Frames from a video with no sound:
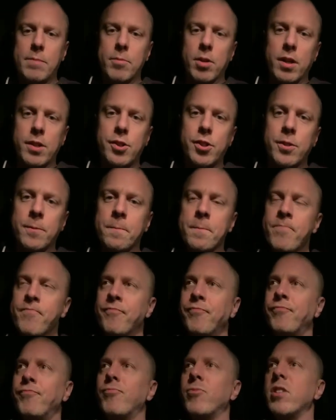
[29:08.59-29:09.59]
much.
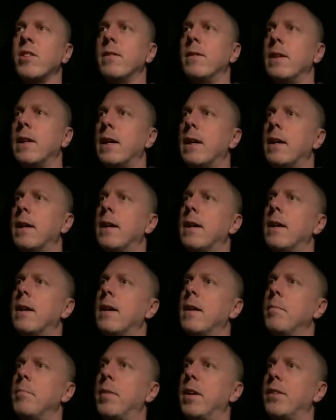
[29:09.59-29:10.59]

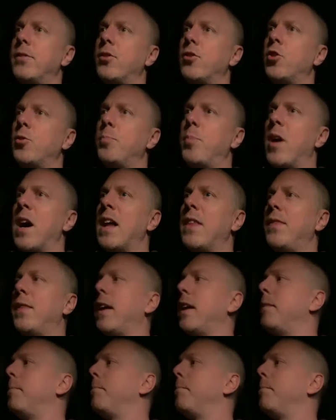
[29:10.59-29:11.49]
But it's a spot that